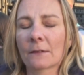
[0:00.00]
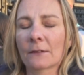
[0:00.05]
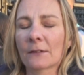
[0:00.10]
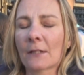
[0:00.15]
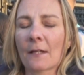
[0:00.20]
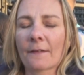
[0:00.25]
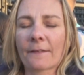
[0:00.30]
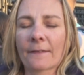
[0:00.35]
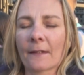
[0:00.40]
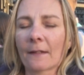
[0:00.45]

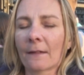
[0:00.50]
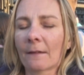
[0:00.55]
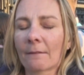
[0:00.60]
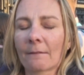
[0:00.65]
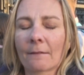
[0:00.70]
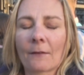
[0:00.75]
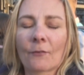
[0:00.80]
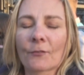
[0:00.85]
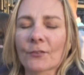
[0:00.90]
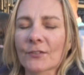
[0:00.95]

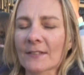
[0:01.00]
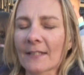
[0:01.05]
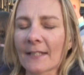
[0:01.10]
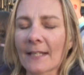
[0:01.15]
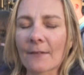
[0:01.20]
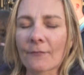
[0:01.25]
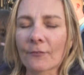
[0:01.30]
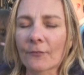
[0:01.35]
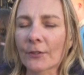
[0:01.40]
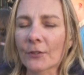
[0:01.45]
nothing
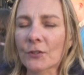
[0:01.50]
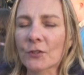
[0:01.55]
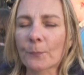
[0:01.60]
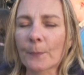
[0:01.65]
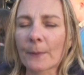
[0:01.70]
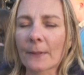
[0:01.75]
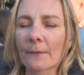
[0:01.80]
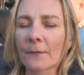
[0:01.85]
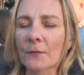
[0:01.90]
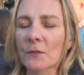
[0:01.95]
obviously ever
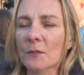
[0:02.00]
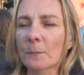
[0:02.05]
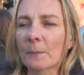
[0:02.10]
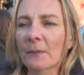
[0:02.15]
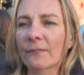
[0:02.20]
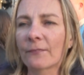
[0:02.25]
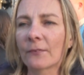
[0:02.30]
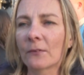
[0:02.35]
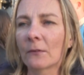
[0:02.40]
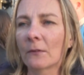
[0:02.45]
experienced
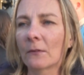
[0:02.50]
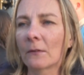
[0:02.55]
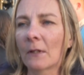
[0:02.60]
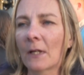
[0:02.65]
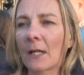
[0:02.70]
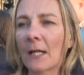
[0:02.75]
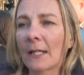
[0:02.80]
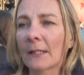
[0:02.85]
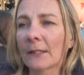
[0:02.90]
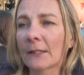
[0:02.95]

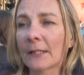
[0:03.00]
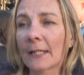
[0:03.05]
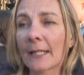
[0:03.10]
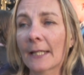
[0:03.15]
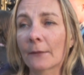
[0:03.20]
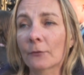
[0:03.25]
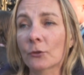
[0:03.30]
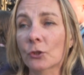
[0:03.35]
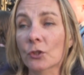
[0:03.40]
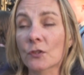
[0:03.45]
before. And
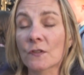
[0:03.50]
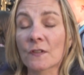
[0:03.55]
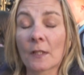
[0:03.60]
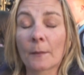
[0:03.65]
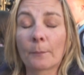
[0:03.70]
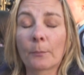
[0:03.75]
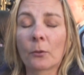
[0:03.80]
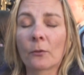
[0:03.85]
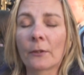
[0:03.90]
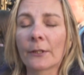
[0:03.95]
yeah, it was just
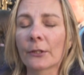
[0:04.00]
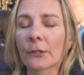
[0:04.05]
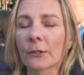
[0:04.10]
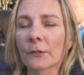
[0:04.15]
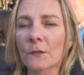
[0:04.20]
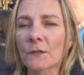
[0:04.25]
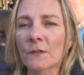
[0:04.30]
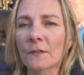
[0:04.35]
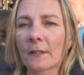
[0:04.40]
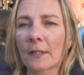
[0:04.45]
so
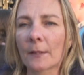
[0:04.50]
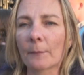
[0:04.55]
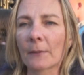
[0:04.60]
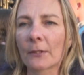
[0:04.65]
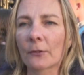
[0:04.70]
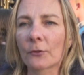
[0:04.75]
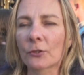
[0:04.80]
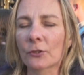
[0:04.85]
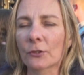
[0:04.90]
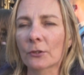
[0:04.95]
poignant, so
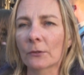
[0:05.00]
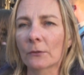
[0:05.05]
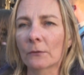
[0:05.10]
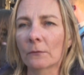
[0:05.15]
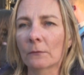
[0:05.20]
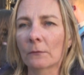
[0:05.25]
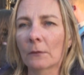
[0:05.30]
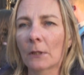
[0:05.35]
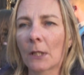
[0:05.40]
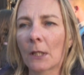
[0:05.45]

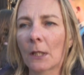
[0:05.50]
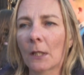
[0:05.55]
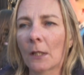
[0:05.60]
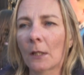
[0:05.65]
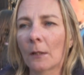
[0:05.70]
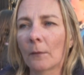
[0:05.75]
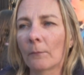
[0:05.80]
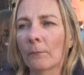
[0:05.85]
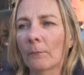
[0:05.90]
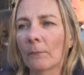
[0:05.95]
emotional.
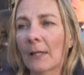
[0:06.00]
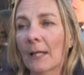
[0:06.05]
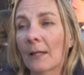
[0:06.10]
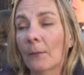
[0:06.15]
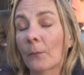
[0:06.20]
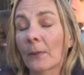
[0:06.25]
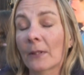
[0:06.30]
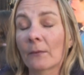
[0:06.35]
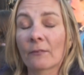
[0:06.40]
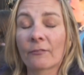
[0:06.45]
Um,
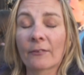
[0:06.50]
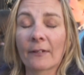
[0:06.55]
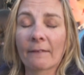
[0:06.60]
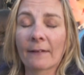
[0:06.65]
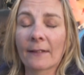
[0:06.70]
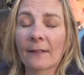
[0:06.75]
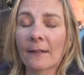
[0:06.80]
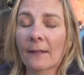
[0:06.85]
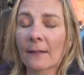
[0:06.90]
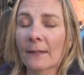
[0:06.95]
and we were
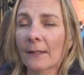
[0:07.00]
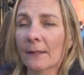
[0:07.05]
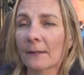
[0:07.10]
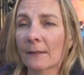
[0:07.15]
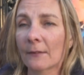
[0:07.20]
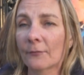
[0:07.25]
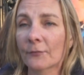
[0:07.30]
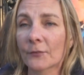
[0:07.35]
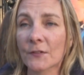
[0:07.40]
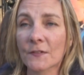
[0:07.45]
very lucky
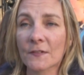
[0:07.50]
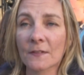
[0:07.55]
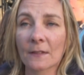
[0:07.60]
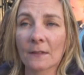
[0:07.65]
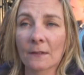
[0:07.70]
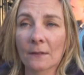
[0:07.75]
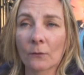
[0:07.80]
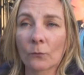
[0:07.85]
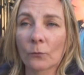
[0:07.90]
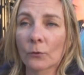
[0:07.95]
enough to
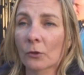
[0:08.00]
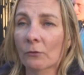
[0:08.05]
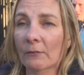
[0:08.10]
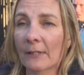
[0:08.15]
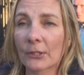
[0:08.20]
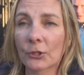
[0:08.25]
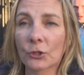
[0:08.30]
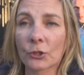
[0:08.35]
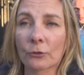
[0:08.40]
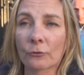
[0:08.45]
see all the
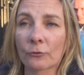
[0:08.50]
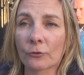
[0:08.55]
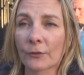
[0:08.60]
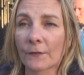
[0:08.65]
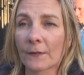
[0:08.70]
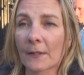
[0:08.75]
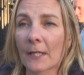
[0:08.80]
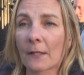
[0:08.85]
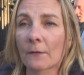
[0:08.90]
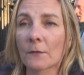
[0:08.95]

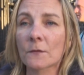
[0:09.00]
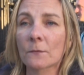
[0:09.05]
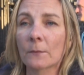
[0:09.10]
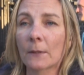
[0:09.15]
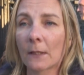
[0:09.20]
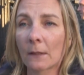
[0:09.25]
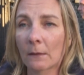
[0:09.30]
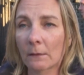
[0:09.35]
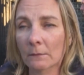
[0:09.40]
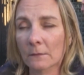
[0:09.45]
grandchildren there as
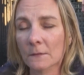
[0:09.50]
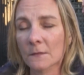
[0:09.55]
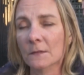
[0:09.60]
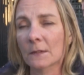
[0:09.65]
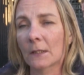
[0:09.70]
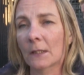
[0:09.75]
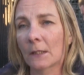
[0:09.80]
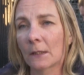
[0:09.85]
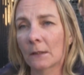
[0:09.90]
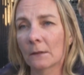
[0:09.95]
well.
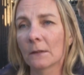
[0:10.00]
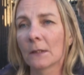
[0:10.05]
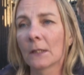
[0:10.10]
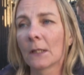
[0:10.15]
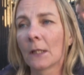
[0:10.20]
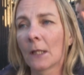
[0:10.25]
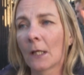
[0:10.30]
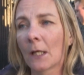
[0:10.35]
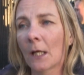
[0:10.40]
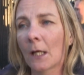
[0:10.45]
So,
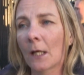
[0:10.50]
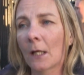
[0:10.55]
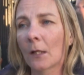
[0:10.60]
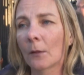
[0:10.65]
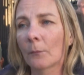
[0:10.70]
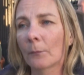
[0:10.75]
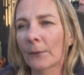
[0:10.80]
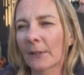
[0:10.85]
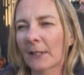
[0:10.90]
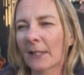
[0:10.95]

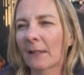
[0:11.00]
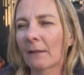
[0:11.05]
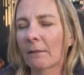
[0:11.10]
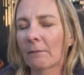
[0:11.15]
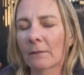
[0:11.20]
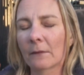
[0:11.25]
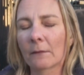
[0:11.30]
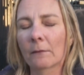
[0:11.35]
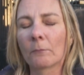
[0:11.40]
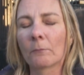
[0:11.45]
um, but yeah,
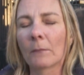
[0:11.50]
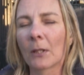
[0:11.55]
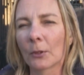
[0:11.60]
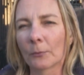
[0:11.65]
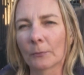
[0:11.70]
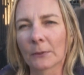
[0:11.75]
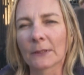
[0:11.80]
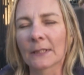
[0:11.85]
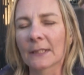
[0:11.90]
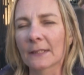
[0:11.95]
a real
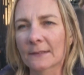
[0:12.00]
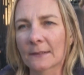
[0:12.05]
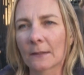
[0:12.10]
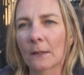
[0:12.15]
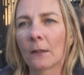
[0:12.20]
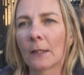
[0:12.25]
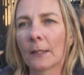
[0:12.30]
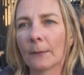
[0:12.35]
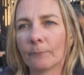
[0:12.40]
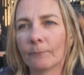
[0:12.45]
moment in
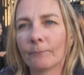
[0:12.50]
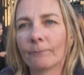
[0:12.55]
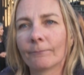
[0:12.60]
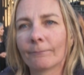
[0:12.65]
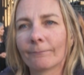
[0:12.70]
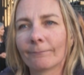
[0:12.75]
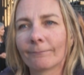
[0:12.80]
time.